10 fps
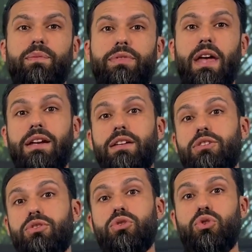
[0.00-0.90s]
that
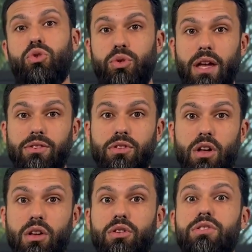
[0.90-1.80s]
is
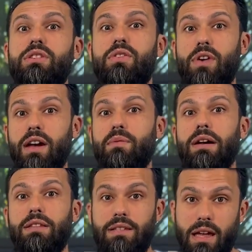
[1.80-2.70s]
$2,000 divided
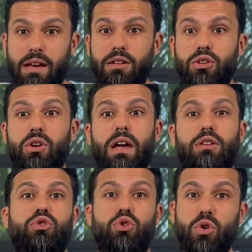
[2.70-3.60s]
by 10, you
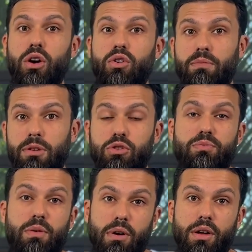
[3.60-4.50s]
get 200 meals
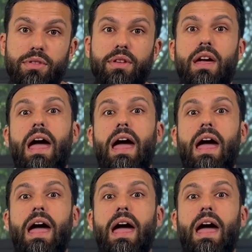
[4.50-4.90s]
per month